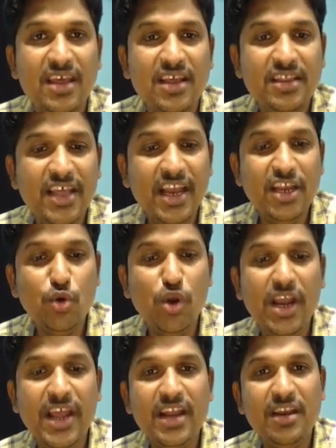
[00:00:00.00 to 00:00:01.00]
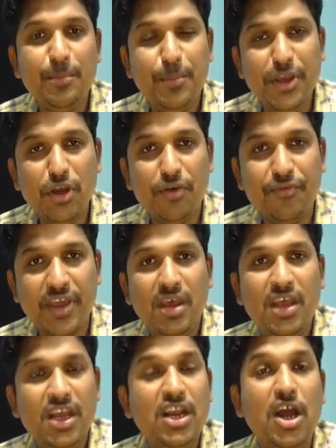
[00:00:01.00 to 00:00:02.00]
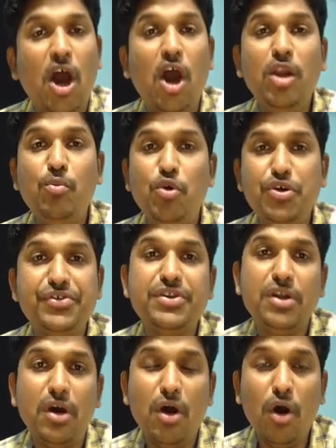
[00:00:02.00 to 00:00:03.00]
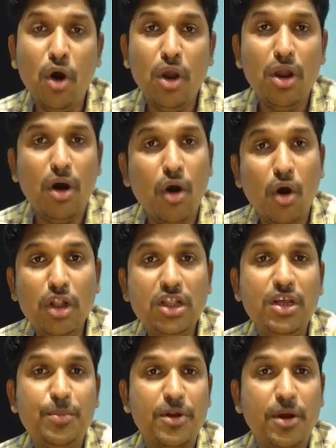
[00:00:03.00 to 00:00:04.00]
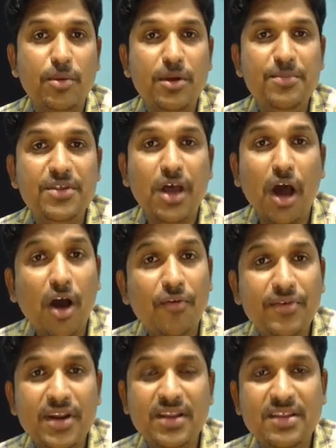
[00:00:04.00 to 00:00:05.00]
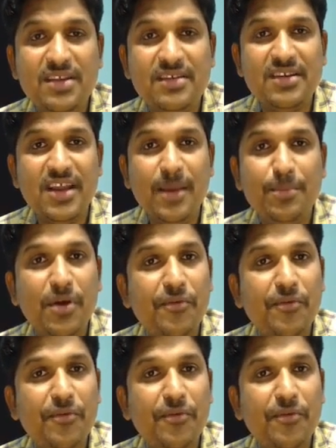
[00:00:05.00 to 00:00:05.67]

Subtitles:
Then you will get P of k. In almost all the problems after this step,